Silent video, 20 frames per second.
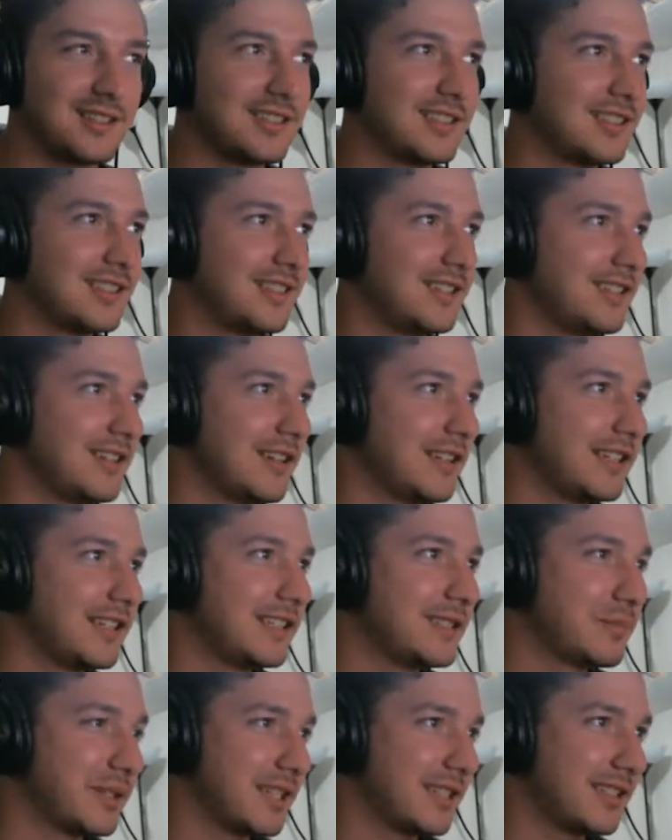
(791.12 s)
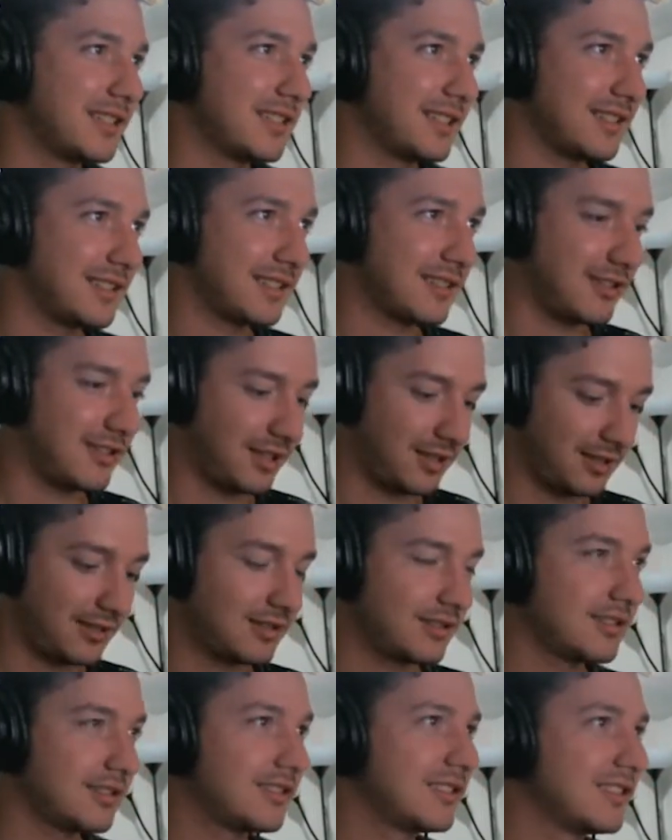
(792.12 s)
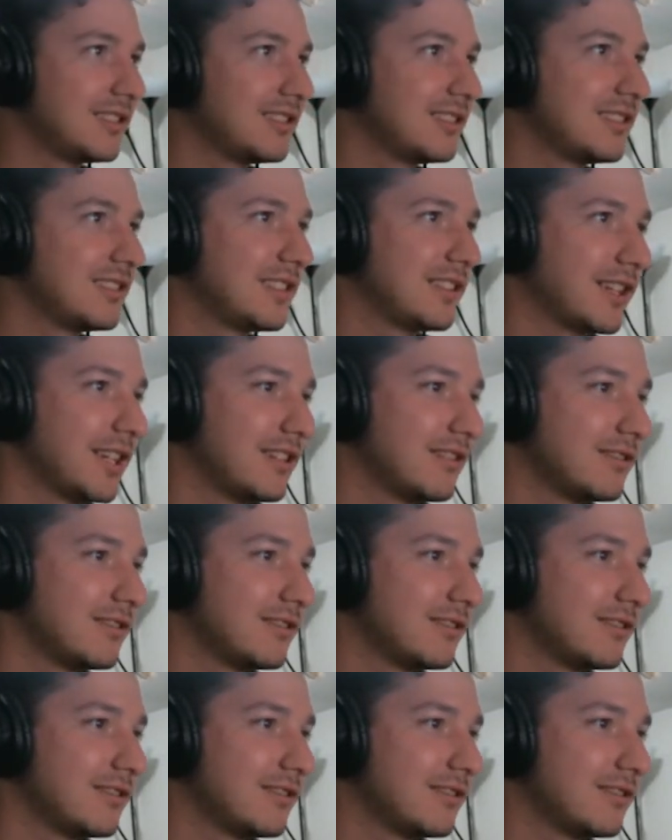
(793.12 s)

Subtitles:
No, I need to bring it into this screen. There we go.